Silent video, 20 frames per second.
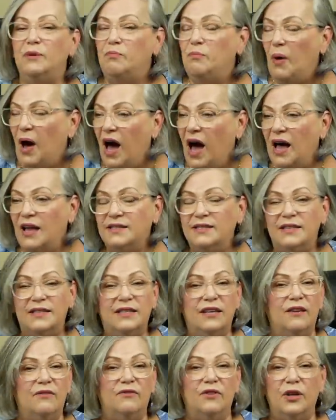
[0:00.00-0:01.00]

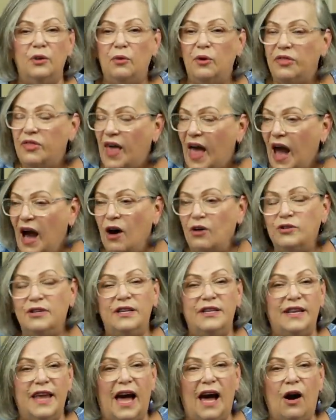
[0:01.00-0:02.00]
positively, without a
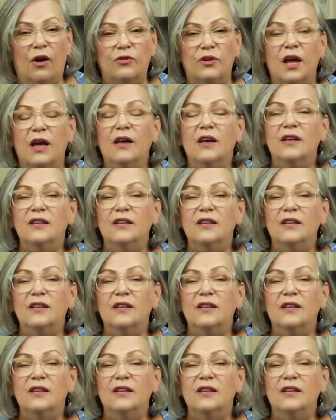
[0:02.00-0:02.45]
doubt,